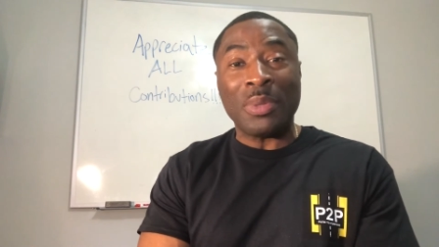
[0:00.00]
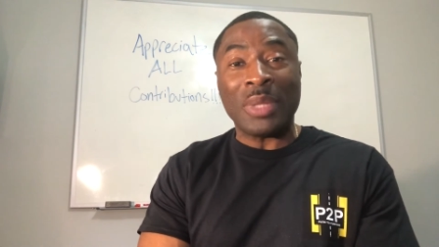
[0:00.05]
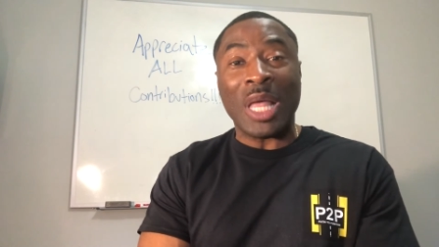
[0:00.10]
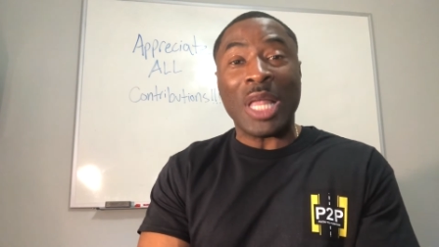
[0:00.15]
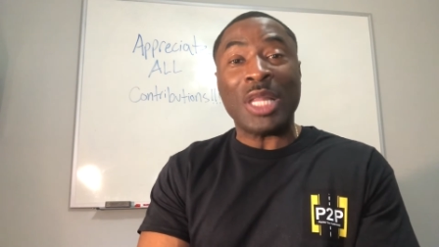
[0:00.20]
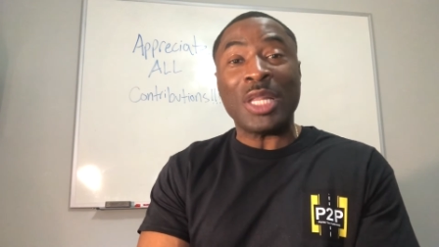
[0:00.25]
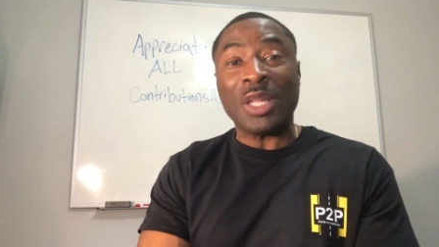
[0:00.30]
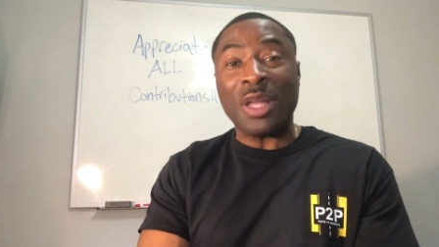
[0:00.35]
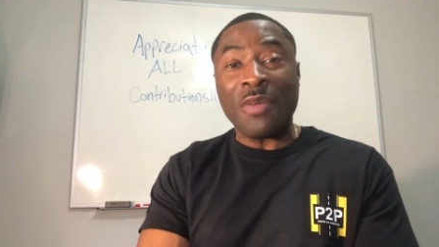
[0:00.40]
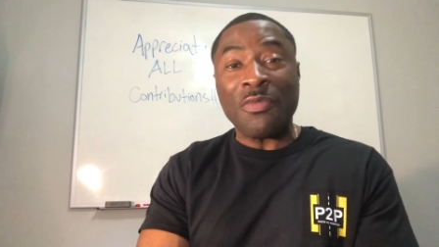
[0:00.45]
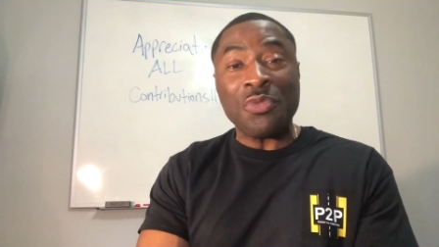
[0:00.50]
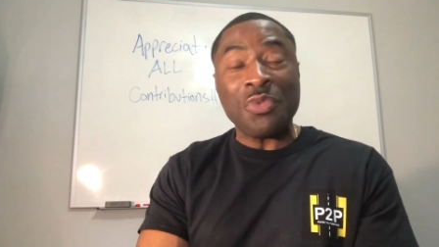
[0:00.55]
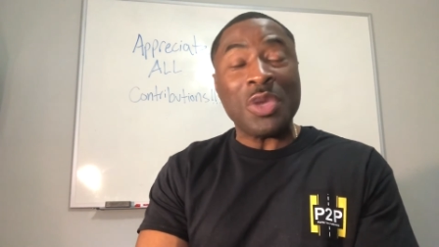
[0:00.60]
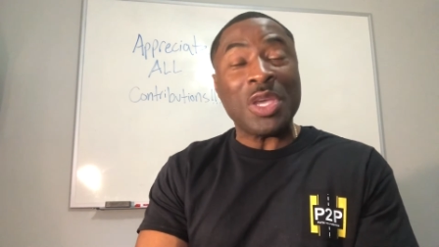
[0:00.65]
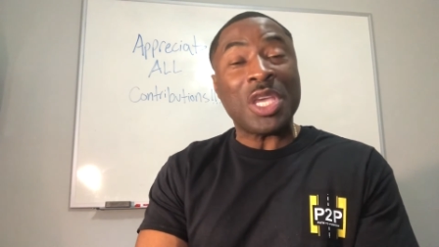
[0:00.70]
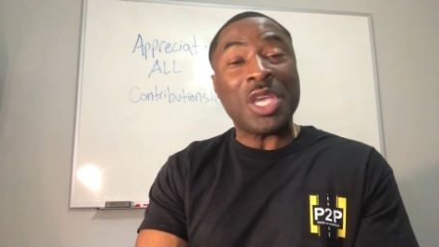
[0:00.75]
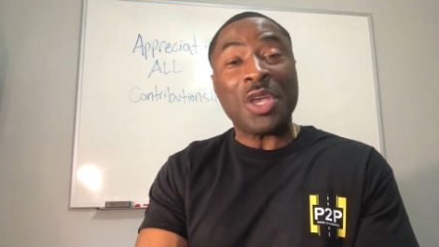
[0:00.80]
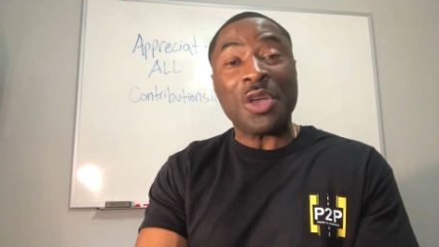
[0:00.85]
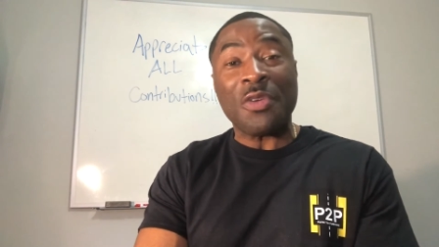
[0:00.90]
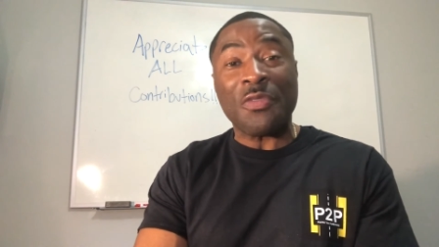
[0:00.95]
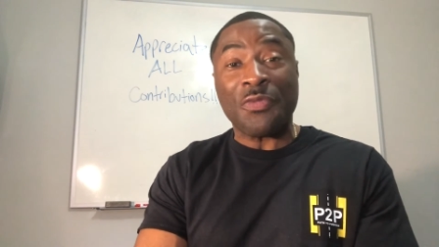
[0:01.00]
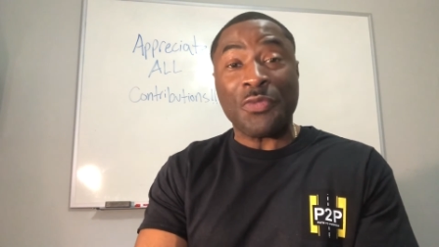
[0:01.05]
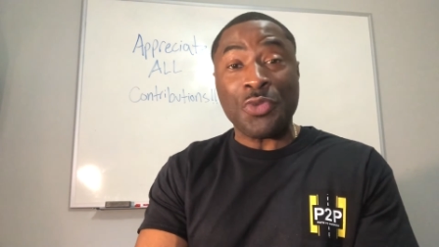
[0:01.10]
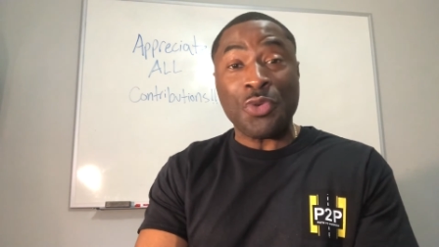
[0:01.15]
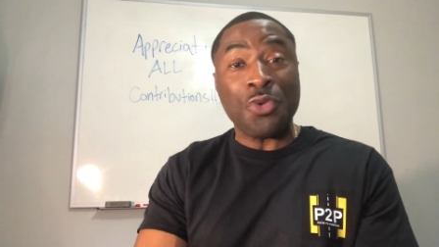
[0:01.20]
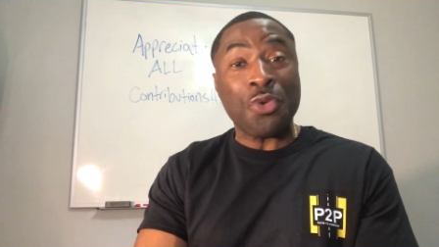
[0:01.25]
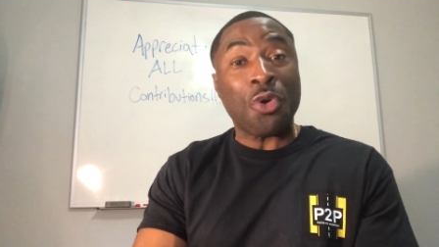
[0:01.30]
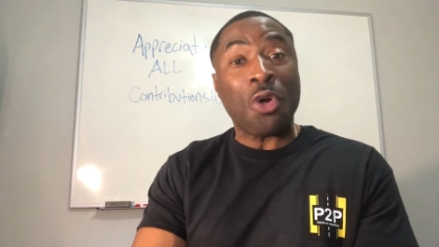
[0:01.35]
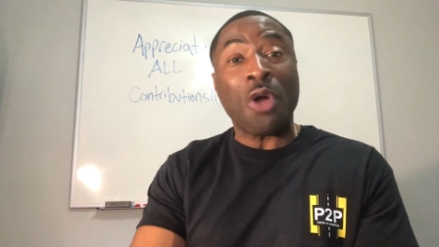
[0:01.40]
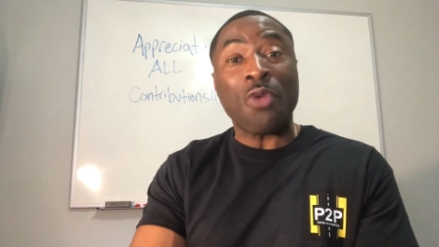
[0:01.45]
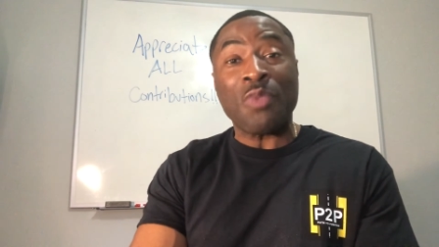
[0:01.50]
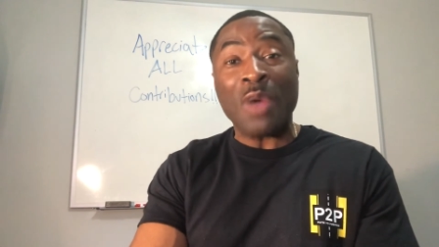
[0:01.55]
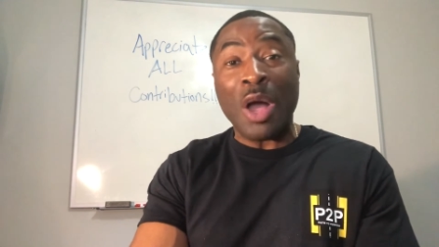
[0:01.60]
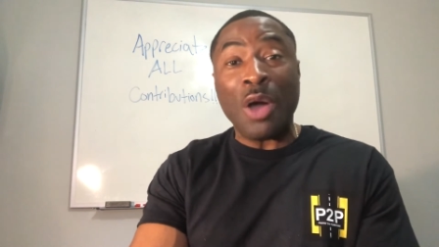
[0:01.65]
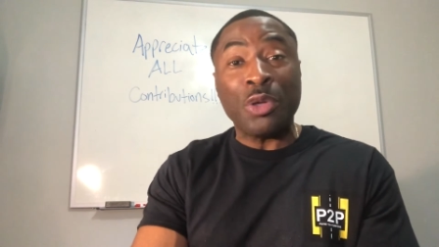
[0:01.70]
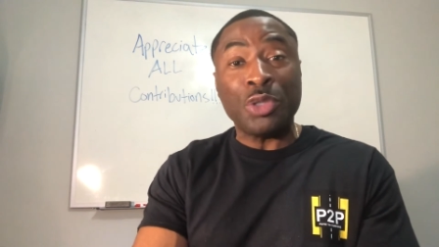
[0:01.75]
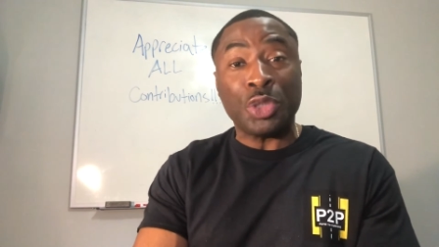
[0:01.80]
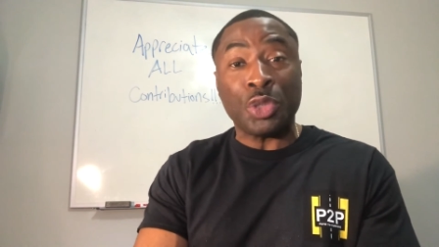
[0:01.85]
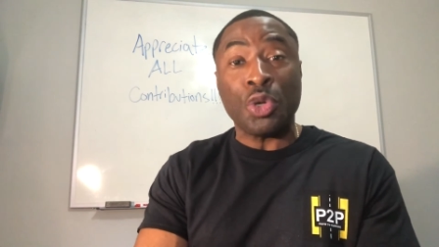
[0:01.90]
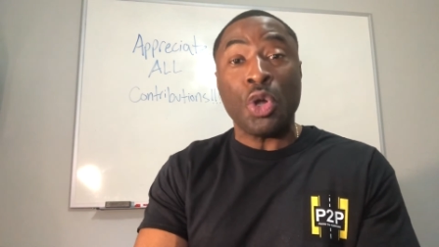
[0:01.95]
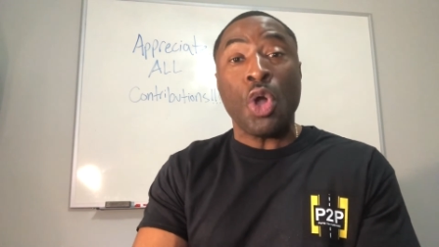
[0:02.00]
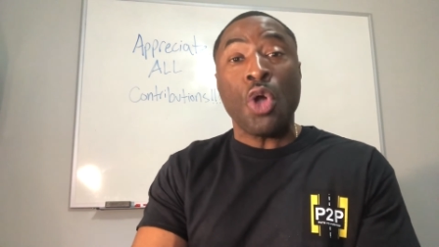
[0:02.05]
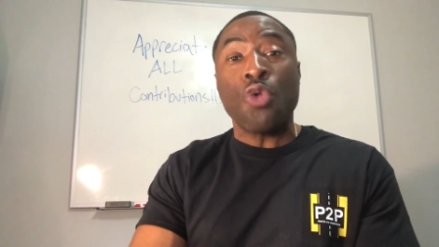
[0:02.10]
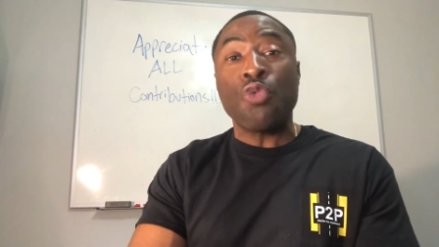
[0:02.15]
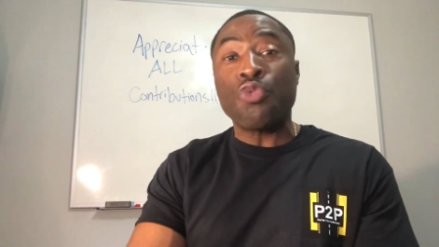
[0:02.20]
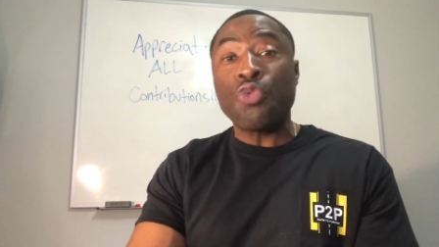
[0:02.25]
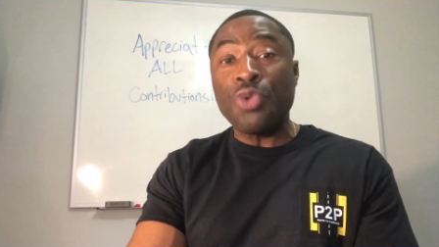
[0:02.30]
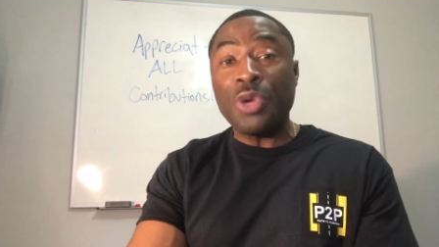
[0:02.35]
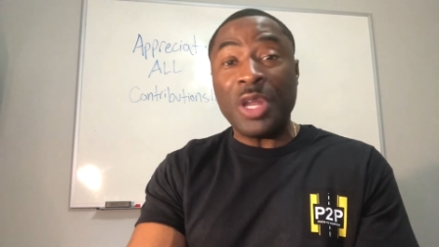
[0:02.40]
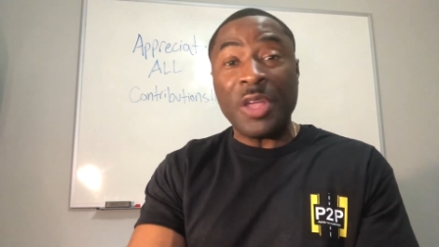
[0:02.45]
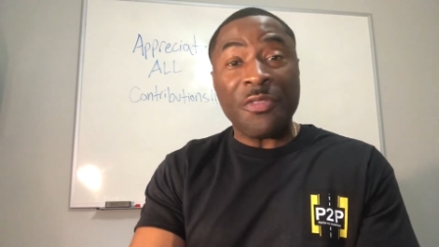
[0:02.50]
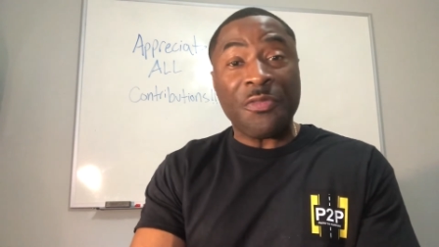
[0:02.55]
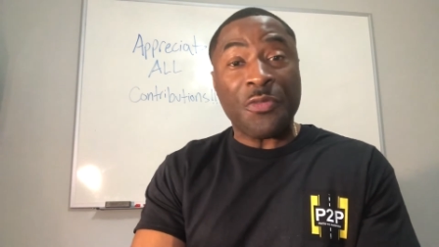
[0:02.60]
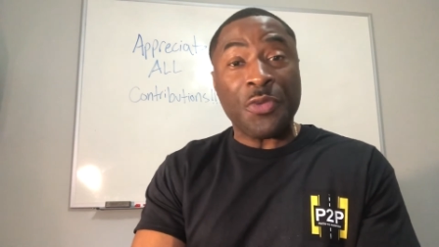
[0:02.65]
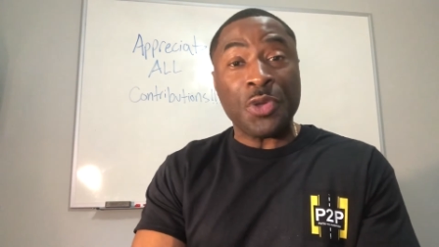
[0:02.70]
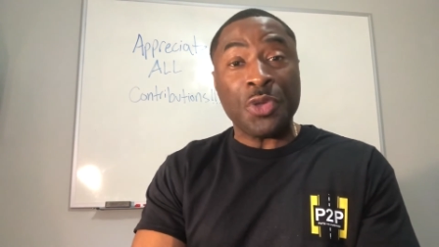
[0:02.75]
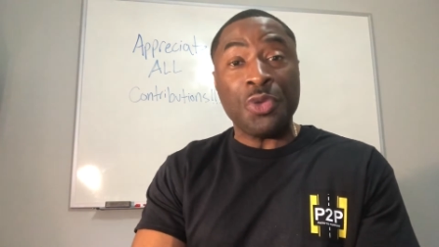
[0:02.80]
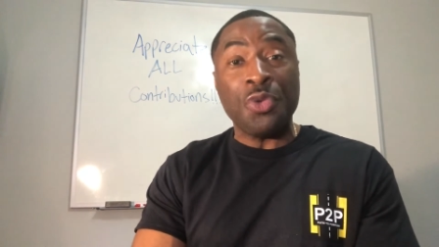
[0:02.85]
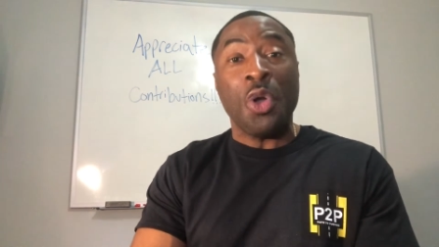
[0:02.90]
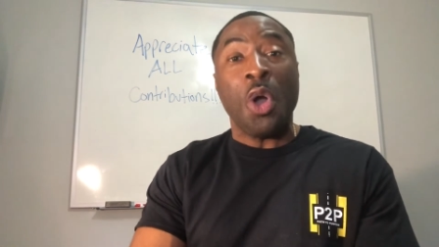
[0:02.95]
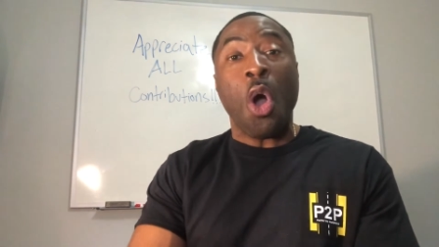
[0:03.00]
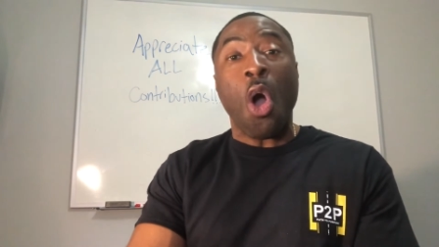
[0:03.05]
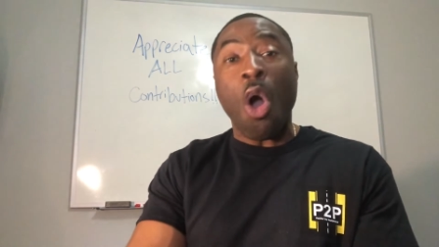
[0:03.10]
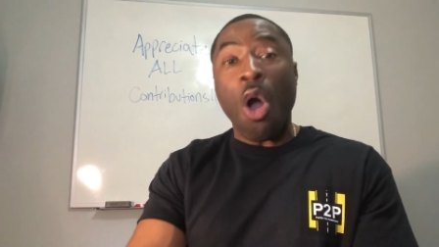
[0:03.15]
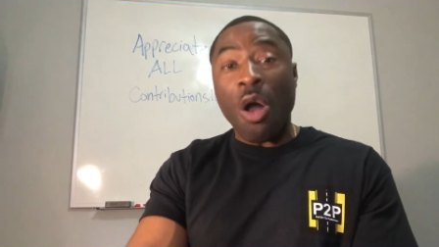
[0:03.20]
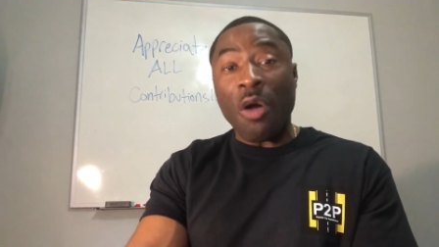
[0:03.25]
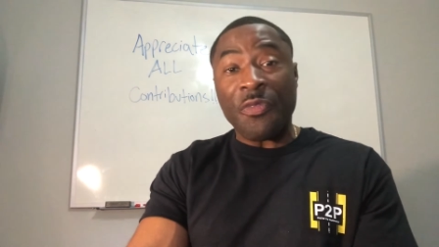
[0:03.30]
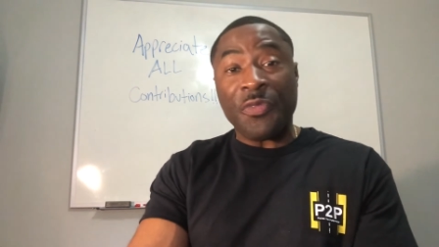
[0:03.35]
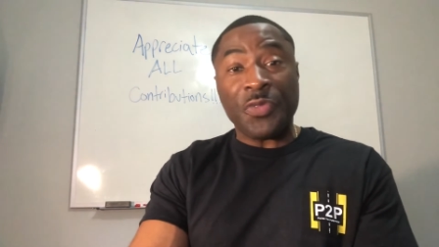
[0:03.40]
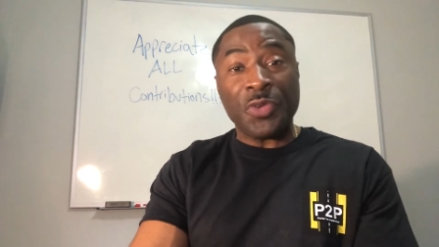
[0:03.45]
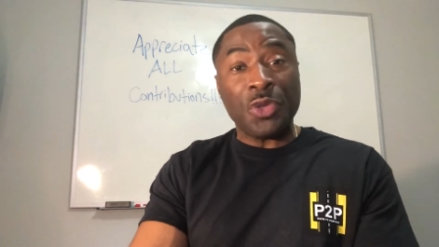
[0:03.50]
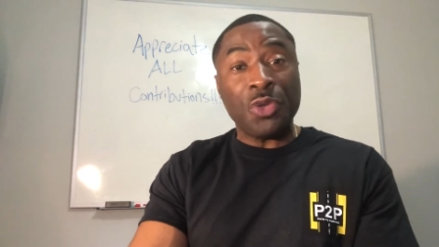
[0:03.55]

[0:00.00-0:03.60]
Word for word: that love you and care for you are around you, rooting for you, offer